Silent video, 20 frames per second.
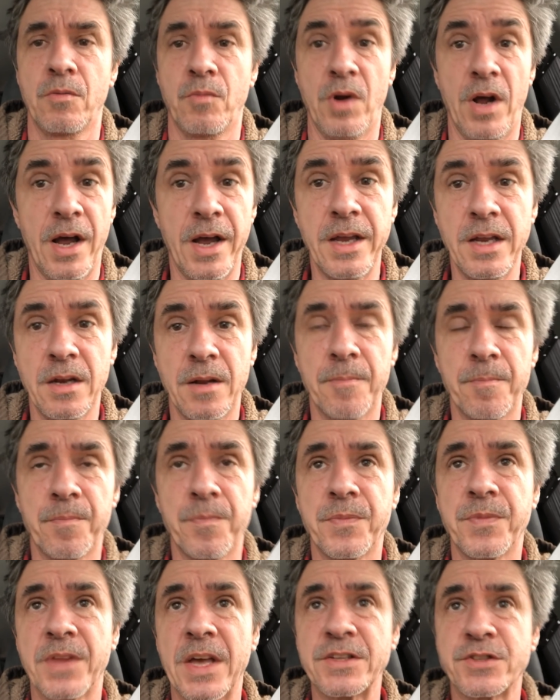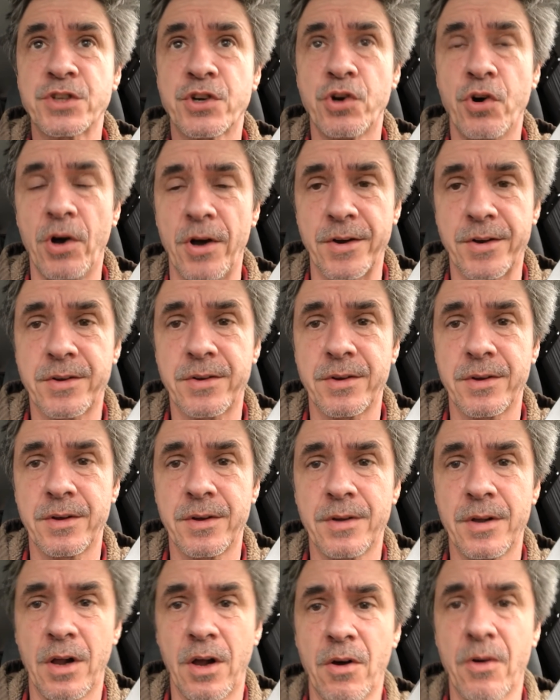right? That's cooked,
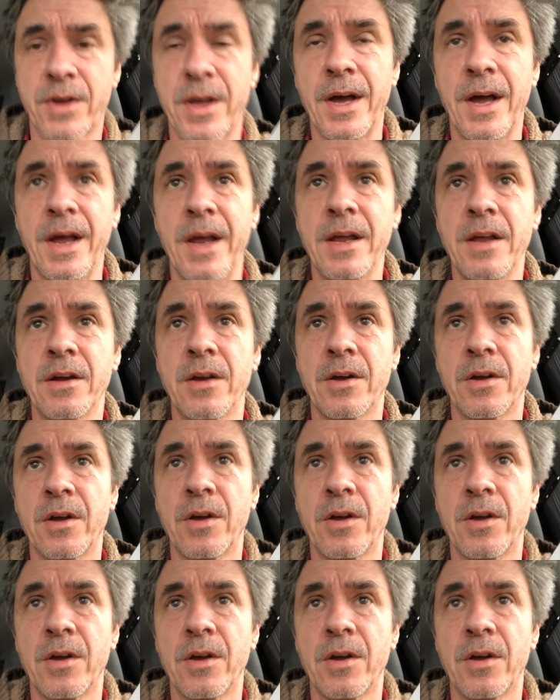okay?